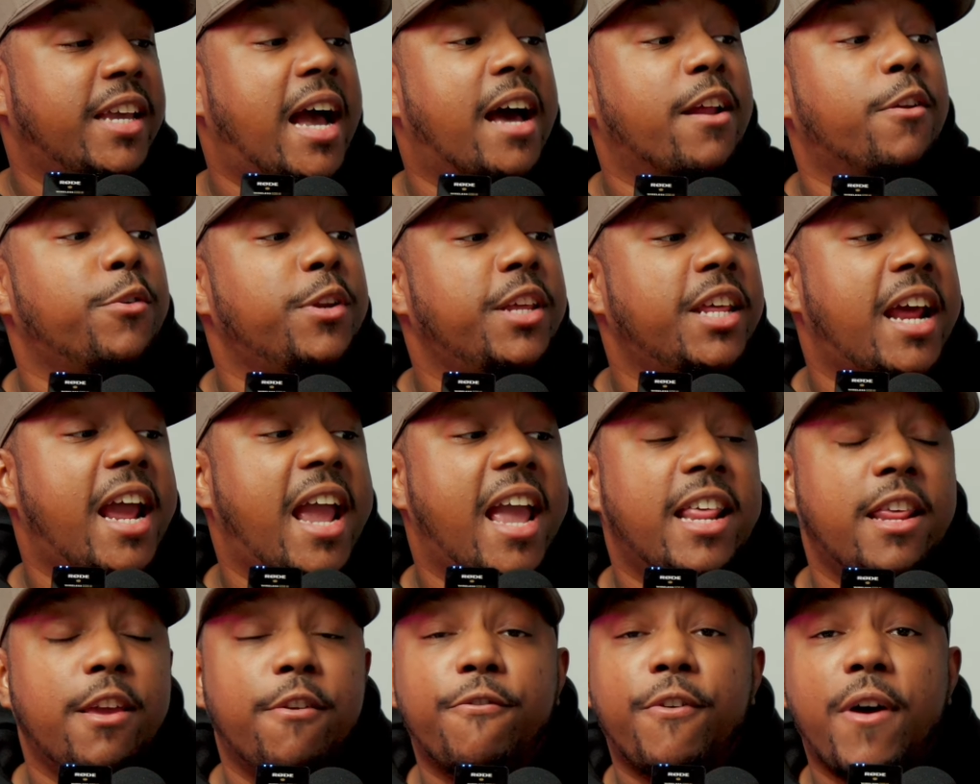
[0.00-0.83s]
I don't need an
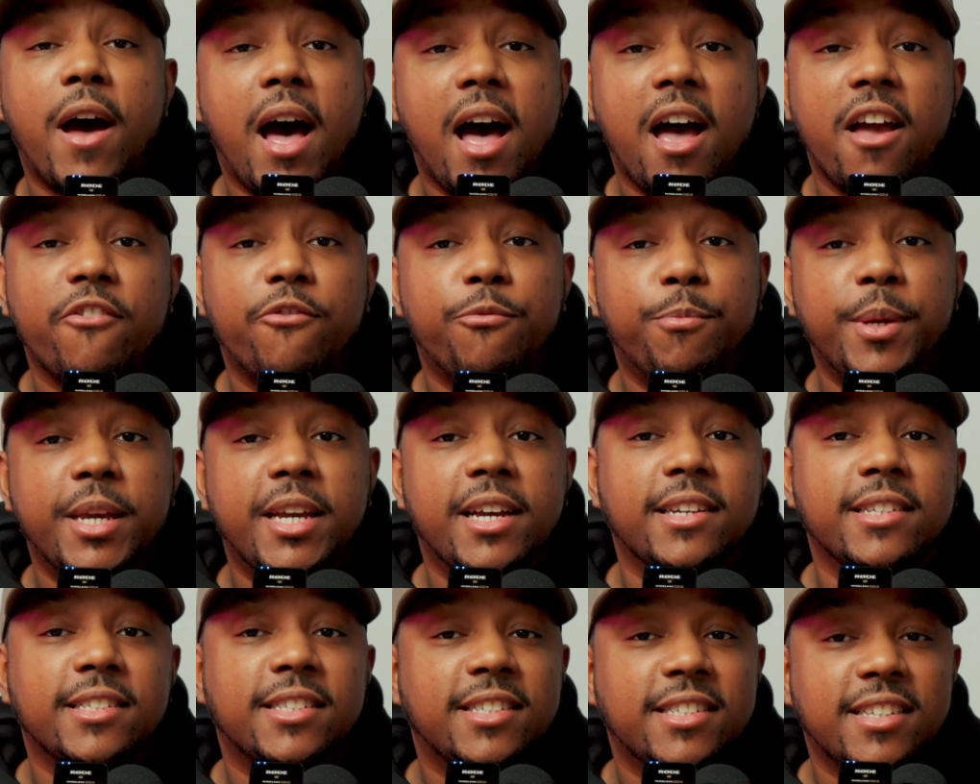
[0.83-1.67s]
85
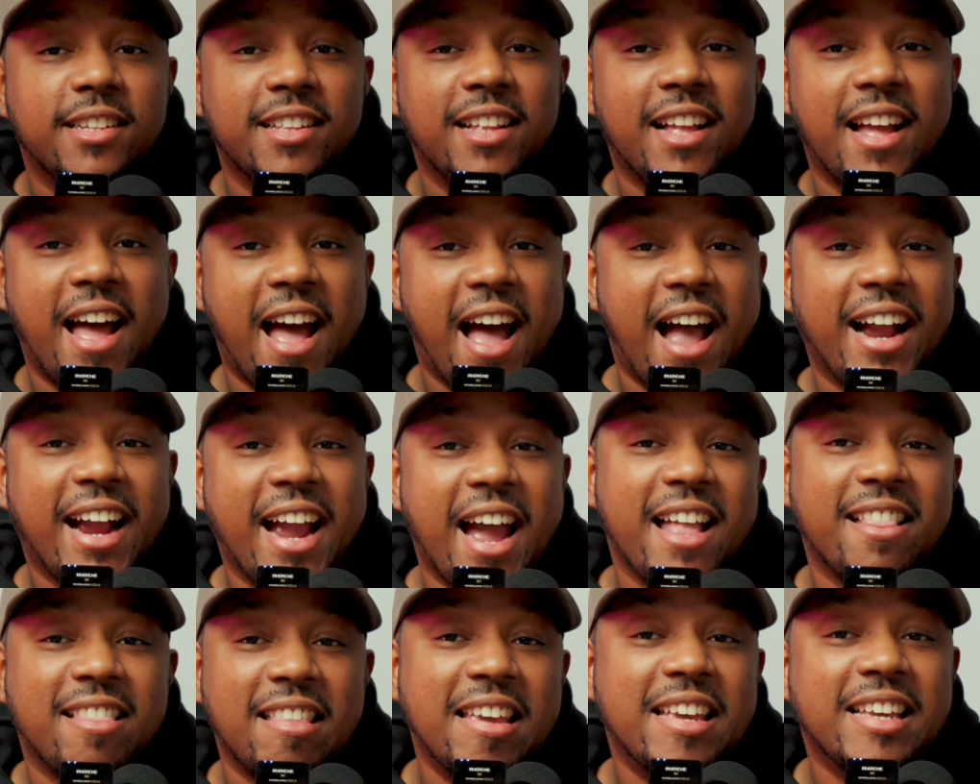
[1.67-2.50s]
because I
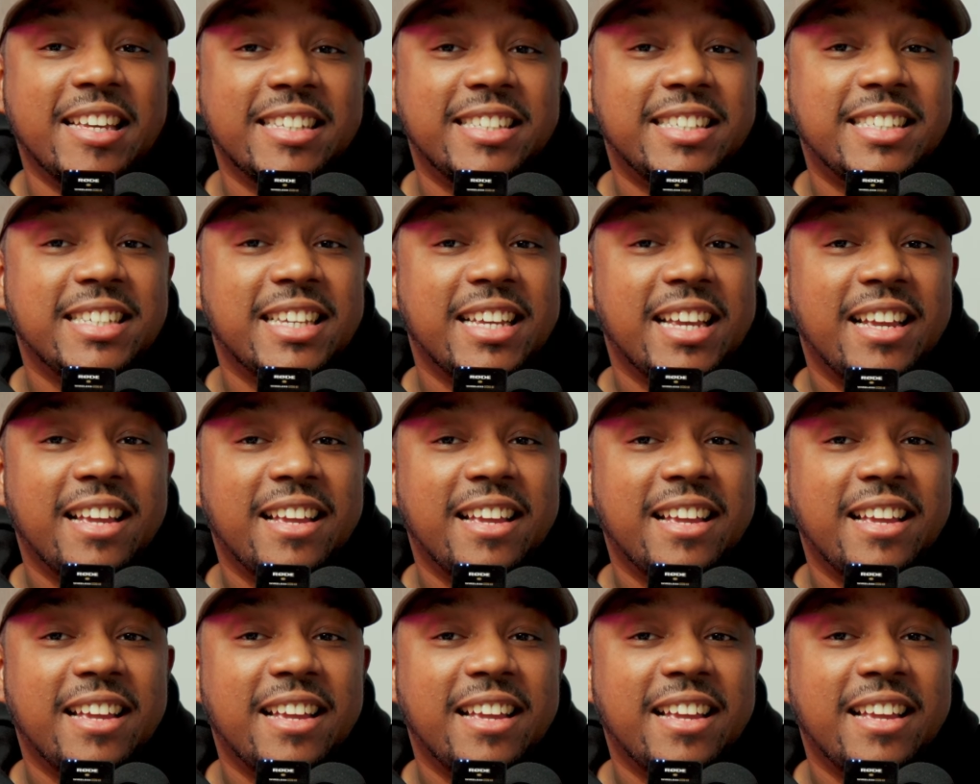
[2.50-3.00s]
got this